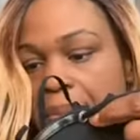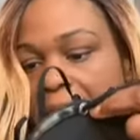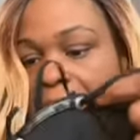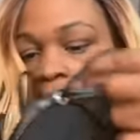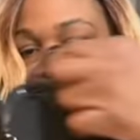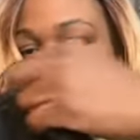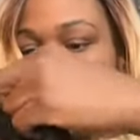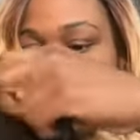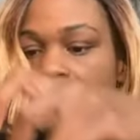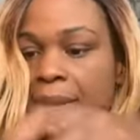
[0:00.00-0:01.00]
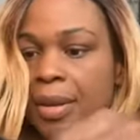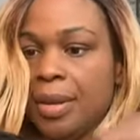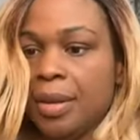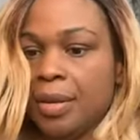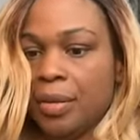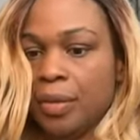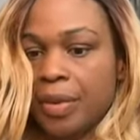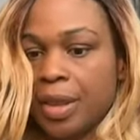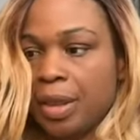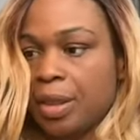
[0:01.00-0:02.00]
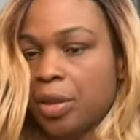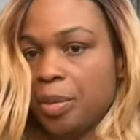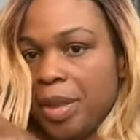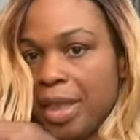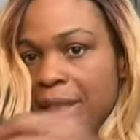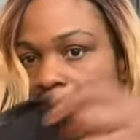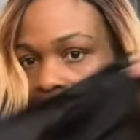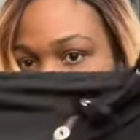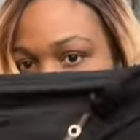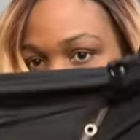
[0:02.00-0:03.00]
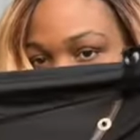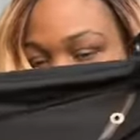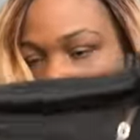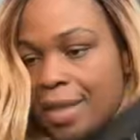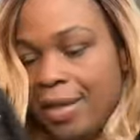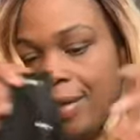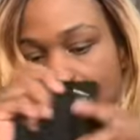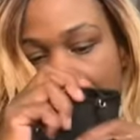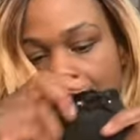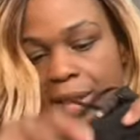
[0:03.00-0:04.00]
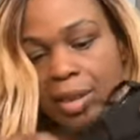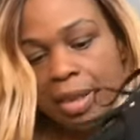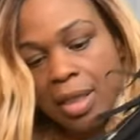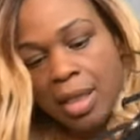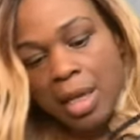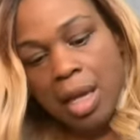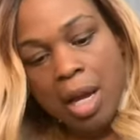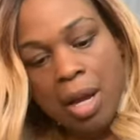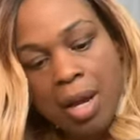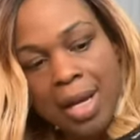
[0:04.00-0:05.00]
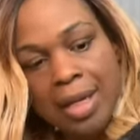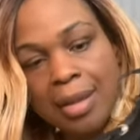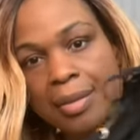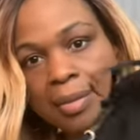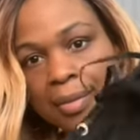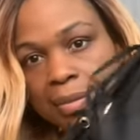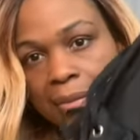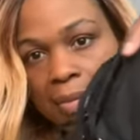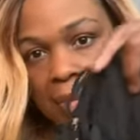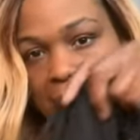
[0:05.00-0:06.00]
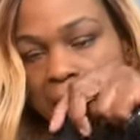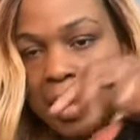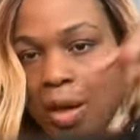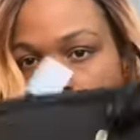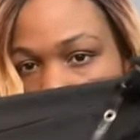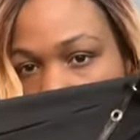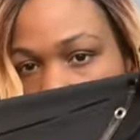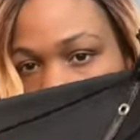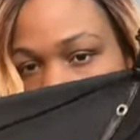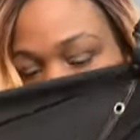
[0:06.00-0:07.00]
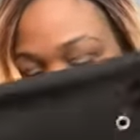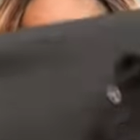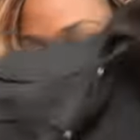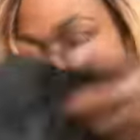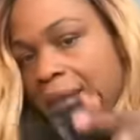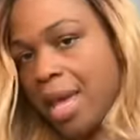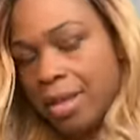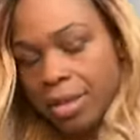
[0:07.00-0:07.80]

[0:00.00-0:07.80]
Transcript: pick this up with the little bitty sleeves on them. So I like that